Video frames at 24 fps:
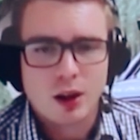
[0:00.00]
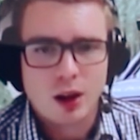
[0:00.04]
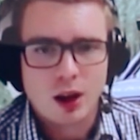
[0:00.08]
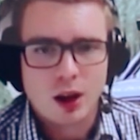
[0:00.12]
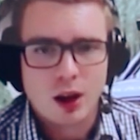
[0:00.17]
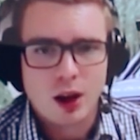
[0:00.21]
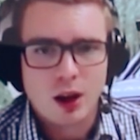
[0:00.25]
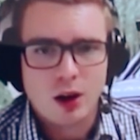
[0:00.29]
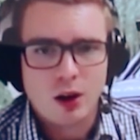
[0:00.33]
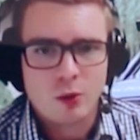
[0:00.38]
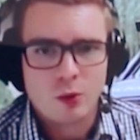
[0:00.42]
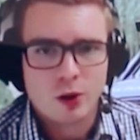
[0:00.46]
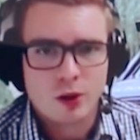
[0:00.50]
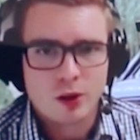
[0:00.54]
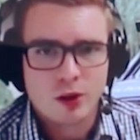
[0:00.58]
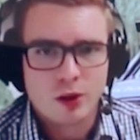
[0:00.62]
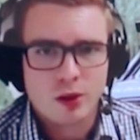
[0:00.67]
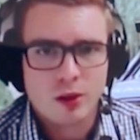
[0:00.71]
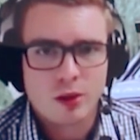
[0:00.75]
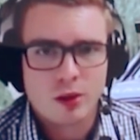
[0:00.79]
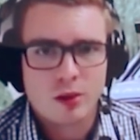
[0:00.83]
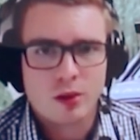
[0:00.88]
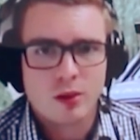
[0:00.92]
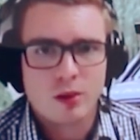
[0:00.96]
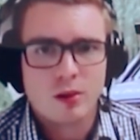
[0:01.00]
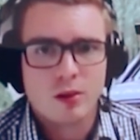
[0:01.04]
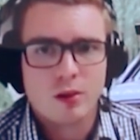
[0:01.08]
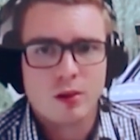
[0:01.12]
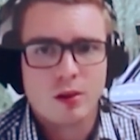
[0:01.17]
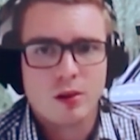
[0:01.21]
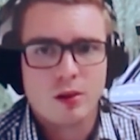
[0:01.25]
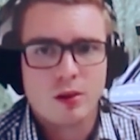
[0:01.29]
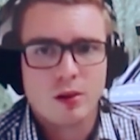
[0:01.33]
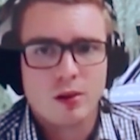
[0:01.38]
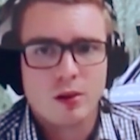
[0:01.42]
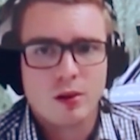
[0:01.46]
and with
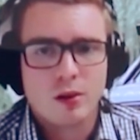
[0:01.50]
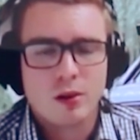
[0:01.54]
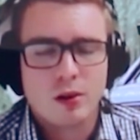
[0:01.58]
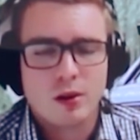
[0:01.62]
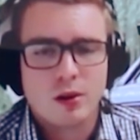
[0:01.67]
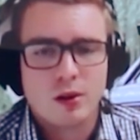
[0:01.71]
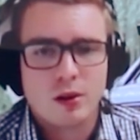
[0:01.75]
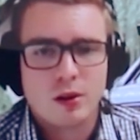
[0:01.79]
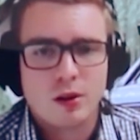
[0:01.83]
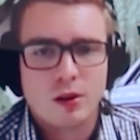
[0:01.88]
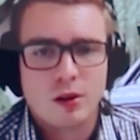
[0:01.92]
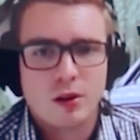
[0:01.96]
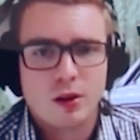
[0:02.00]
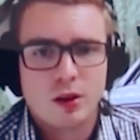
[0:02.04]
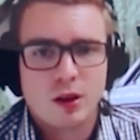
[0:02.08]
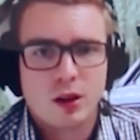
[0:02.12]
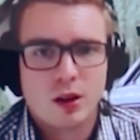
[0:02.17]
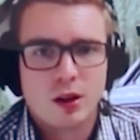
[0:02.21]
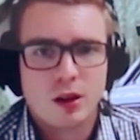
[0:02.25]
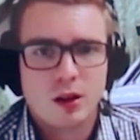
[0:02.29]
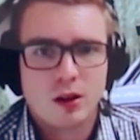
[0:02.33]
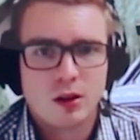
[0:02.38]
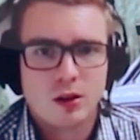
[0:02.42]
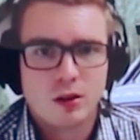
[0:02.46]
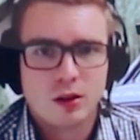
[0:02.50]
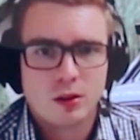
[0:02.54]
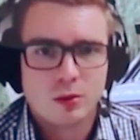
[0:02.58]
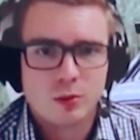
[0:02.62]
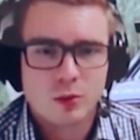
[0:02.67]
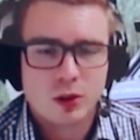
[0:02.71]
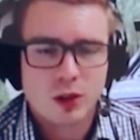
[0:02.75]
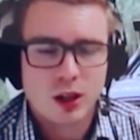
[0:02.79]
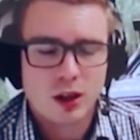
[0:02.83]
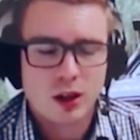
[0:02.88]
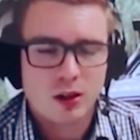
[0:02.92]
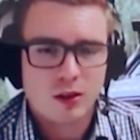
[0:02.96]
the
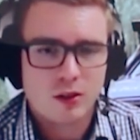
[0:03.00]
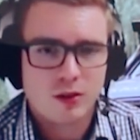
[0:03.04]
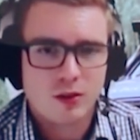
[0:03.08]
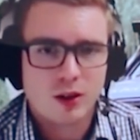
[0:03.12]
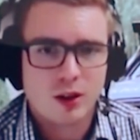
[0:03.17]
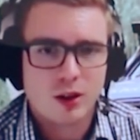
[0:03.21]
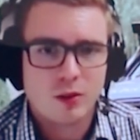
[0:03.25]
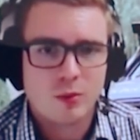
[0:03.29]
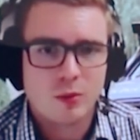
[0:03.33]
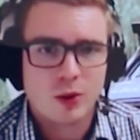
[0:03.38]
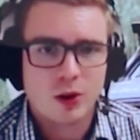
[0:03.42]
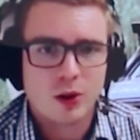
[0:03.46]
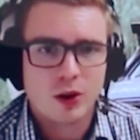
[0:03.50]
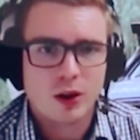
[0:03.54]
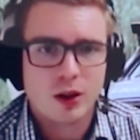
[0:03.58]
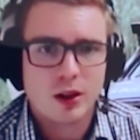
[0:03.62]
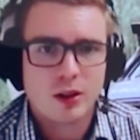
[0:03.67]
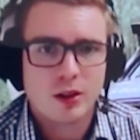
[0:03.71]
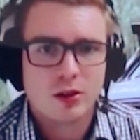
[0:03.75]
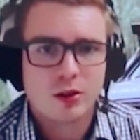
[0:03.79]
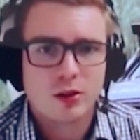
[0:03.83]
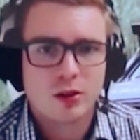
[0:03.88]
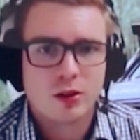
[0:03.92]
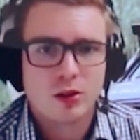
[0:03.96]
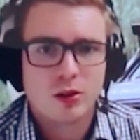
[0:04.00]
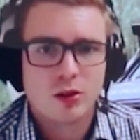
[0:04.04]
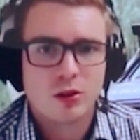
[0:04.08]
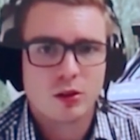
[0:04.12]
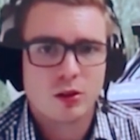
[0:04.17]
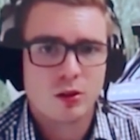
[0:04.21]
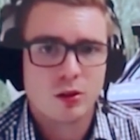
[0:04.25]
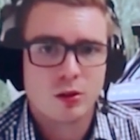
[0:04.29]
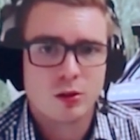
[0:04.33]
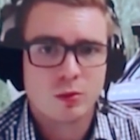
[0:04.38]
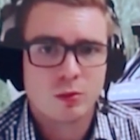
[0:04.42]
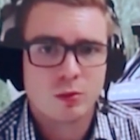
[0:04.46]
objective in mind
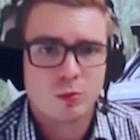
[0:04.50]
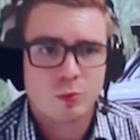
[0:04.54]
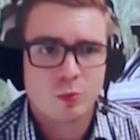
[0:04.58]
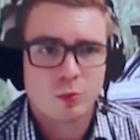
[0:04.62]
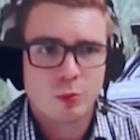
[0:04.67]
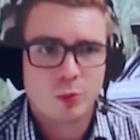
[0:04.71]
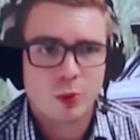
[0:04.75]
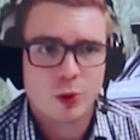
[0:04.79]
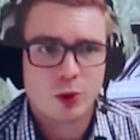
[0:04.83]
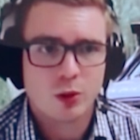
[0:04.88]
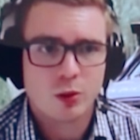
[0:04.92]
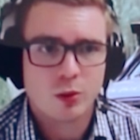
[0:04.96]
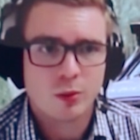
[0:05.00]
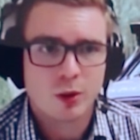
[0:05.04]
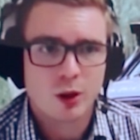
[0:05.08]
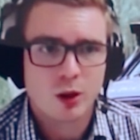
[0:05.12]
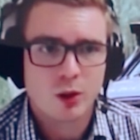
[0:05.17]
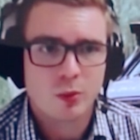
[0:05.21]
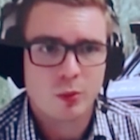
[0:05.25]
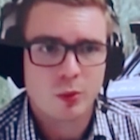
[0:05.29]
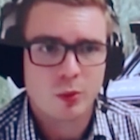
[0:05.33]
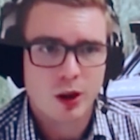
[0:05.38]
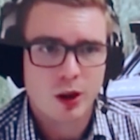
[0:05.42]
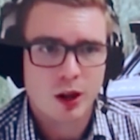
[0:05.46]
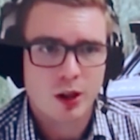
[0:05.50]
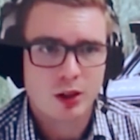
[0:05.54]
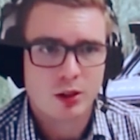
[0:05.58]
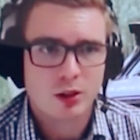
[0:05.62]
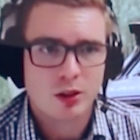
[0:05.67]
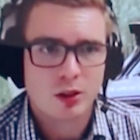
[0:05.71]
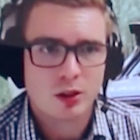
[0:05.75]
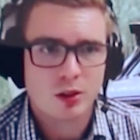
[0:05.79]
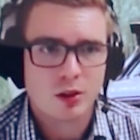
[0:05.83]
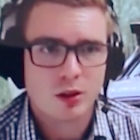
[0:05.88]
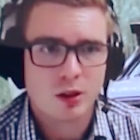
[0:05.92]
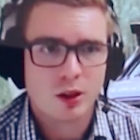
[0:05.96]
to build them on a
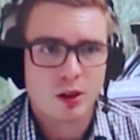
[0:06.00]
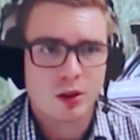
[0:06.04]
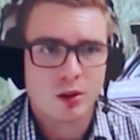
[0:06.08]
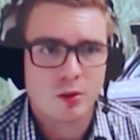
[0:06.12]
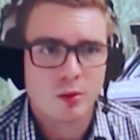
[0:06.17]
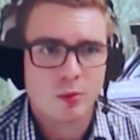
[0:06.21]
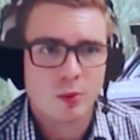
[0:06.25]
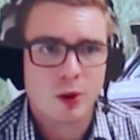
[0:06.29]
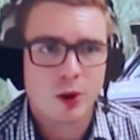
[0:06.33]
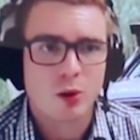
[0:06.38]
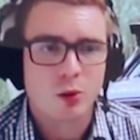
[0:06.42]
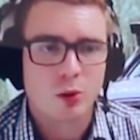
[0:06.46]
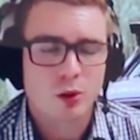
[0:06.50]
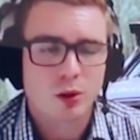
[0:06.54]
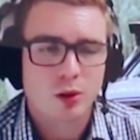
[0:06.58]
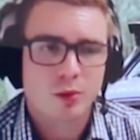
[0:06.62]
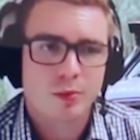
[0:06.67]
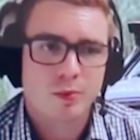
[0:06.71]
production line in bulk.